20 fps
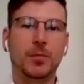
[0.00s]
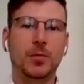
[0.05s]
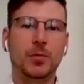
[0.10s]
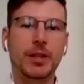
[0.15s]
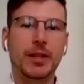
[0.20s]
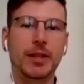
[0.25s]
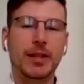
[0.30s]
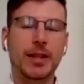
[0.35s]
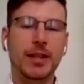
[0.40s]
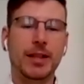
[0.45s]

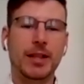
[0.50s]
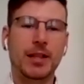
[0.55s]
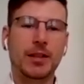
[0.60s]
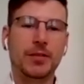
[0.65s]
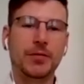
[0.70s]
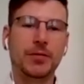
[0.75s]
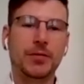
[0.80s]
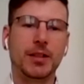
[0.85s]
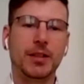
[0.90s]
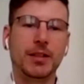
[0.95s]
We
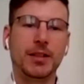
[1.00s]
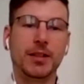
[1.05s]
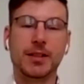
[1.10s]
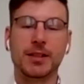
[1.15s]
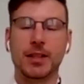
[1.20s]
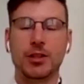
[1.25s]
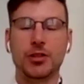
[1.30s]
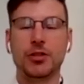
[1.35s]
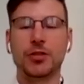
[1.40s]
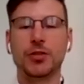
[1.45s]
have
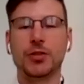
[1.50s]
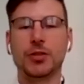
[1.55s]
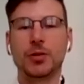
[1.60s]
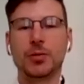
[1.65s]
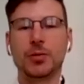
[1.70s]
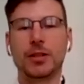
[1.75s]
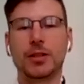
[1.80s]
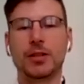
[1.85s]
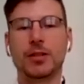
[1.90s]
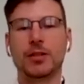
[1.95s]
discussions
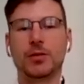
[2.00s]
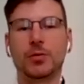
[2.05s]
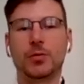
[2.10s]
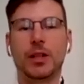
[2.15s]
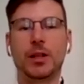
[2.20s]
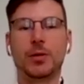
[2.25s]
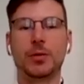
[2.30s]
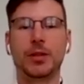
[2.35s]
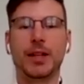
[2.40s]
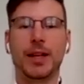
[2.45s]
going on
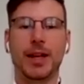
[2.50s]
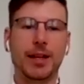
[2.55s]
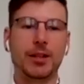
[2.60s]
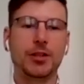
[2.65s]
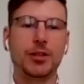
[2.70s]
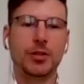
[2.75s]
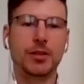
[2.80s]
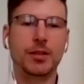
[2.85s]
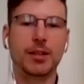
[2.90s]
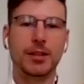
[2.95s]
where we
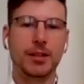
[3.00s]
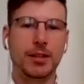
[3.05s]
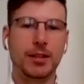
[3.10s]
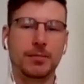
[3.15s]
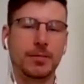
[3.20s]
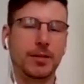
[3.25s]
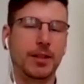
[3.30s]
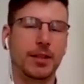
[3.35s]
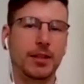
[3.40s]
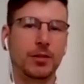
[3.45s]
actually,
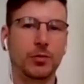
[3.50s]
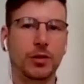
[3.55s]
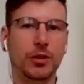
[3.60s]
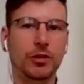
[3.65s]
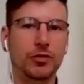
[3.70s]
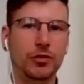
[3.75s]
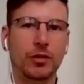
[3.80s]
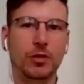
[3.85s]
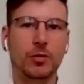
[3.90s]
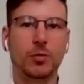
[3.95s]
in a
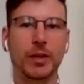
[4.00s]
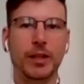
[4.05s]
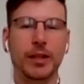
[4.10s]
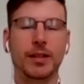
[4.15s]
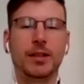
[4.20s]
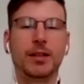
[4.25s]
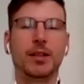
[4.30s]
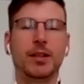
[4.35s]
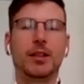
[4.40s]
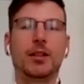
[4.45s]
traditional
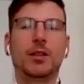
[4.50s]
way,